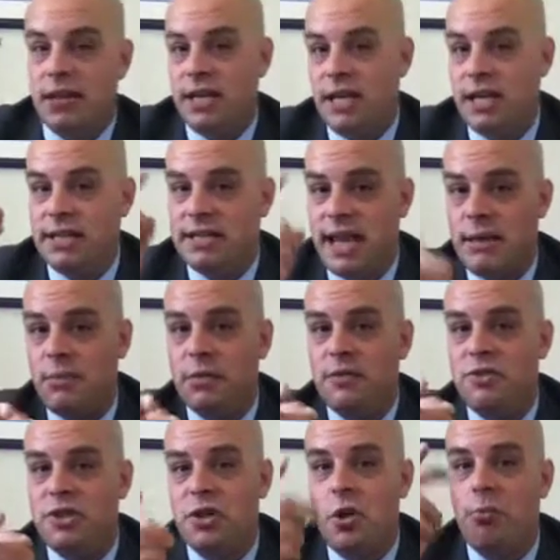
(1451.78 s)
the table
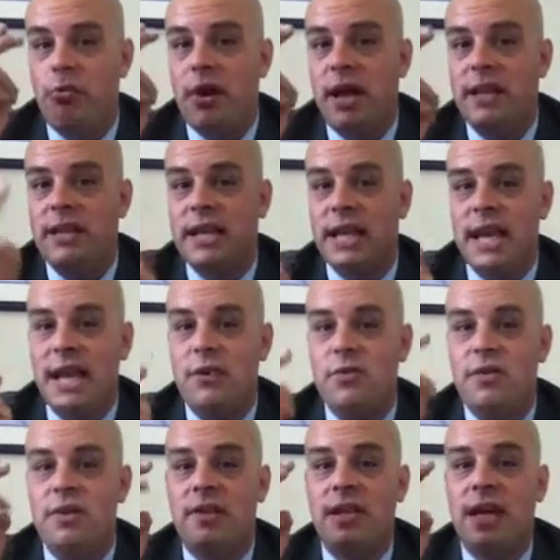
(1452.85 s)
of showbread, the
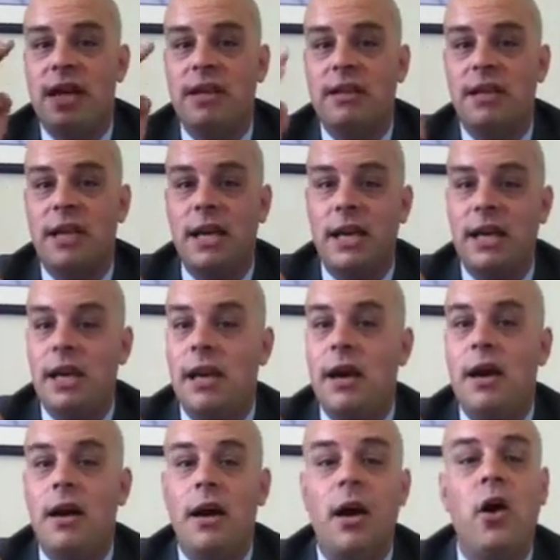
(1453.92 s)
candlestick, the
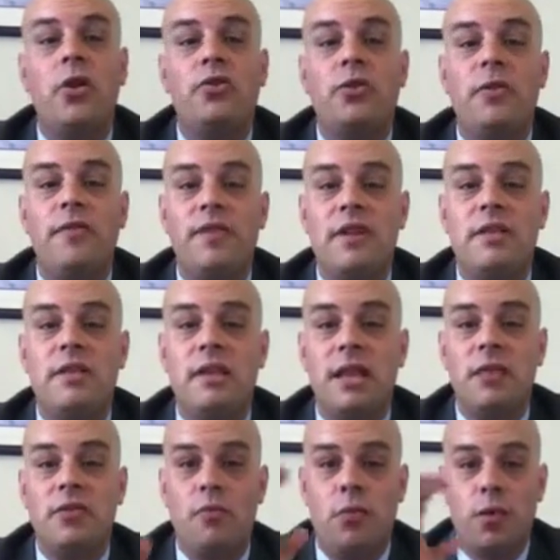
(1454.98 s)
altar of
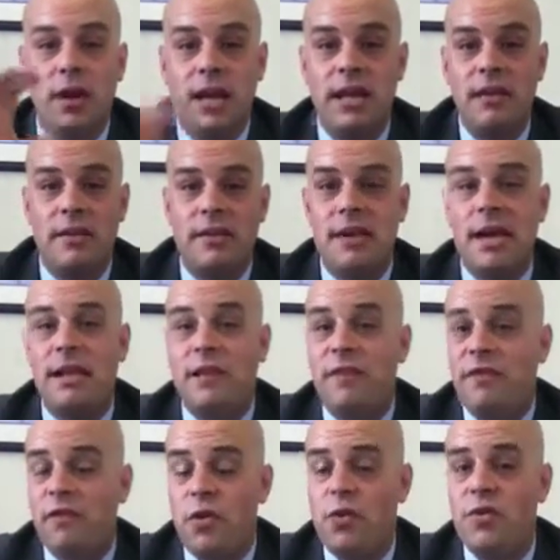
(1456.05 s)
incense were inside the
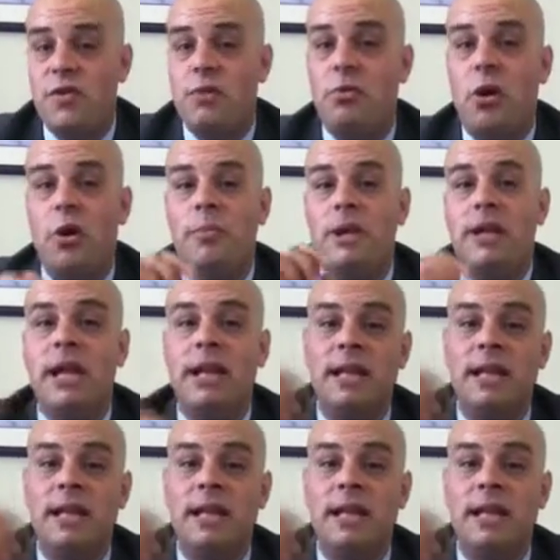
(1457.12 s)
first apartment,